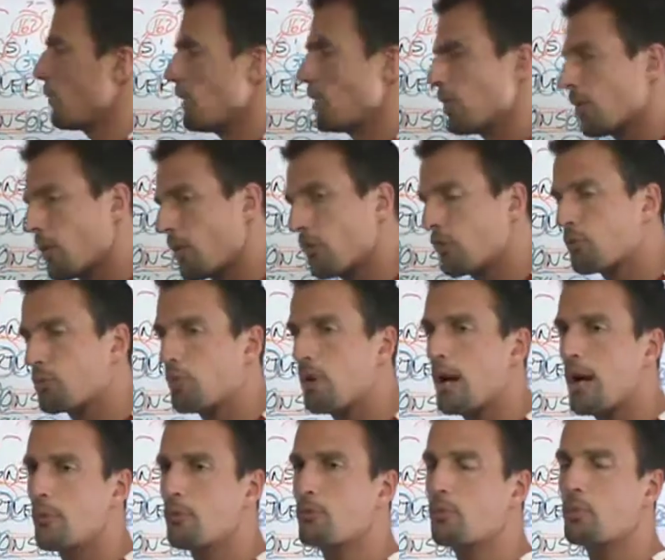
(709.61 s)
We know there's
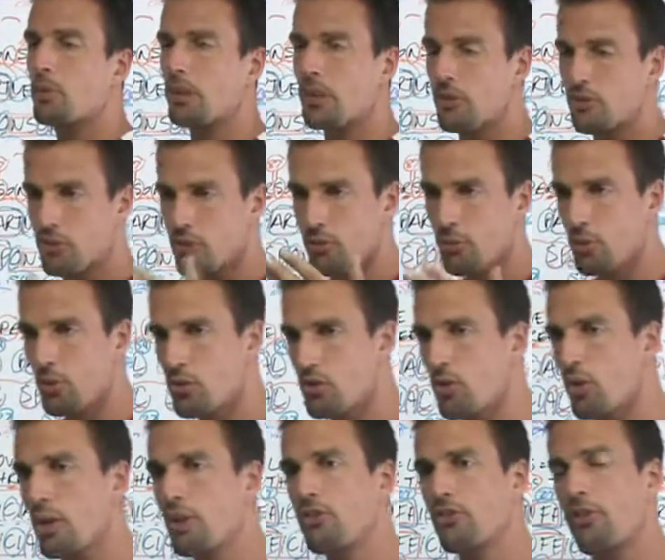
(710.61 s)
problems, but let's just
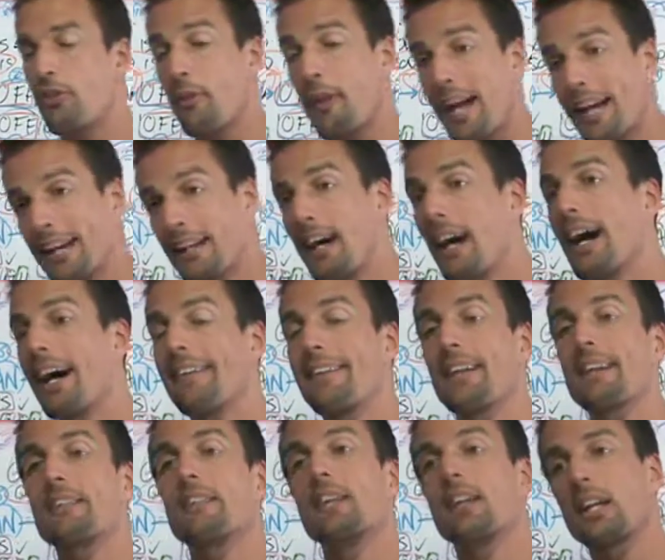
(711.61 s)
rejoice and thank God
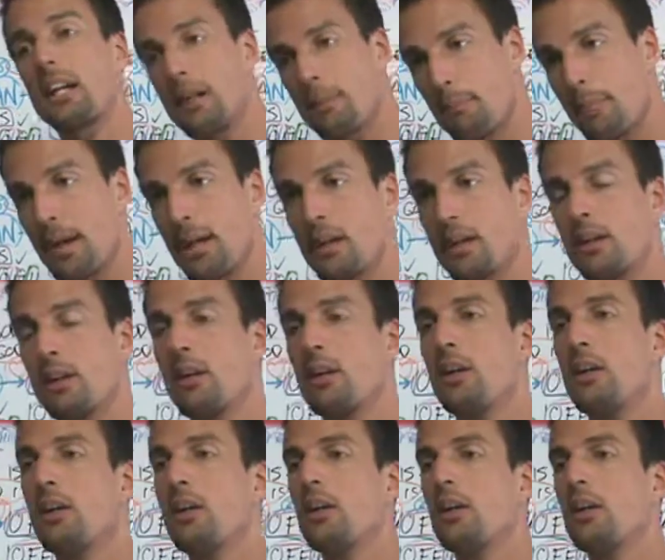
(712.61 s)
that it's going to get better.